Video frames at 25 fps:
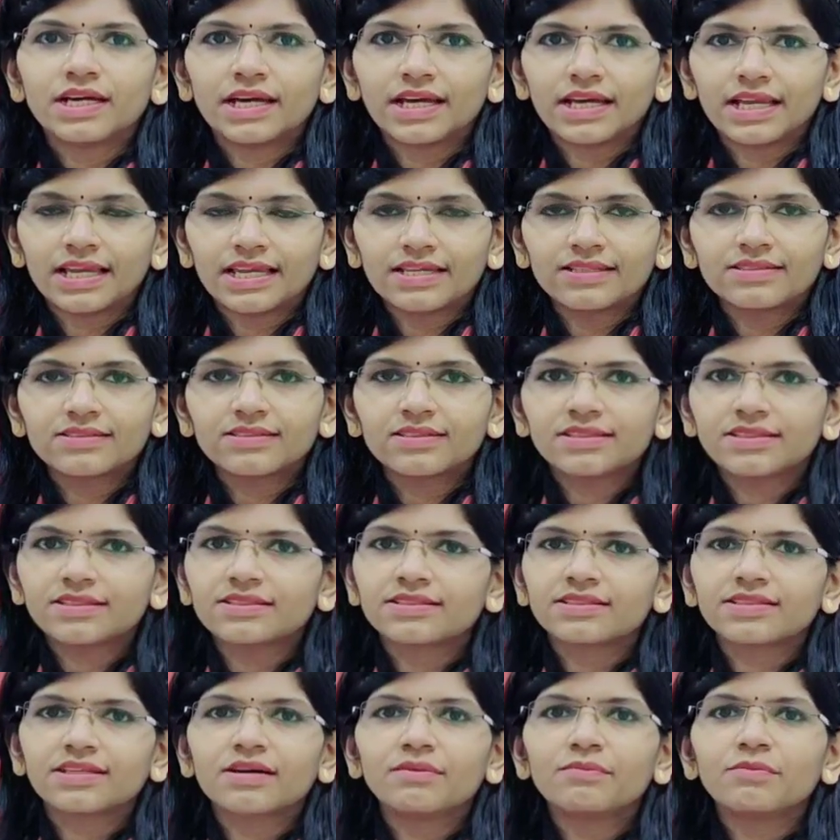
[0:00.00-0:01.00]
a letter
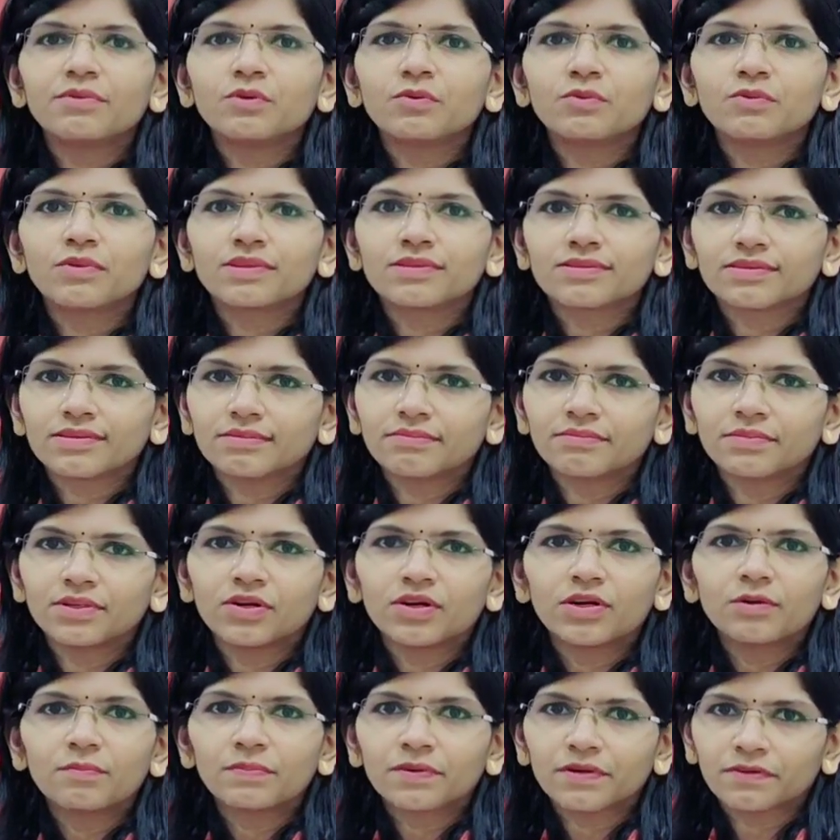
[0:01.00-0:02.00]
is coming with some
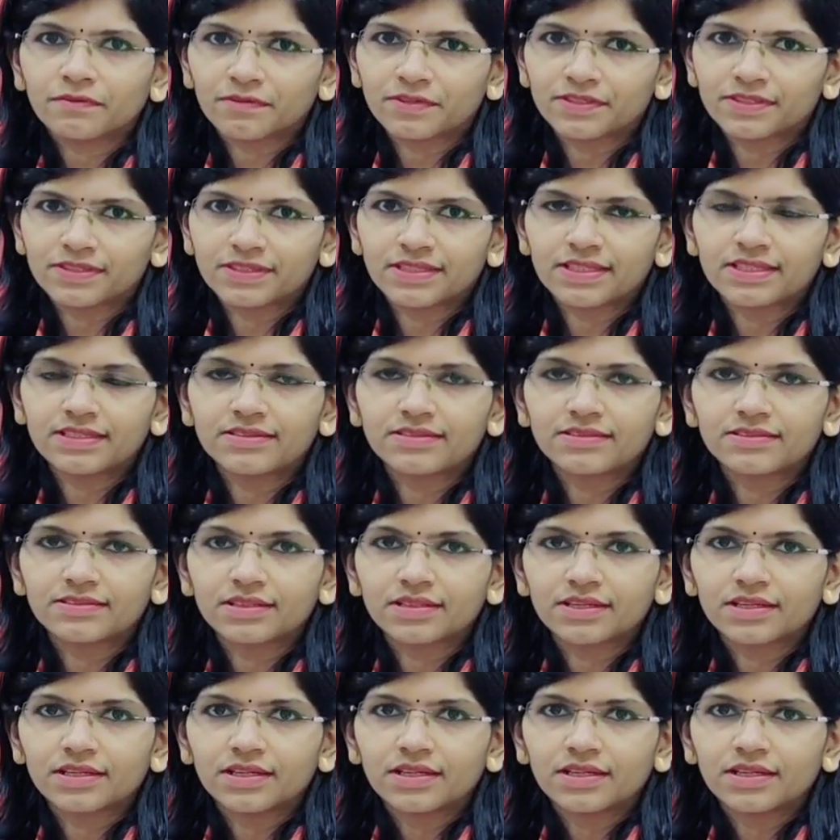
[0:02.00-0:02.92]
non-professionals.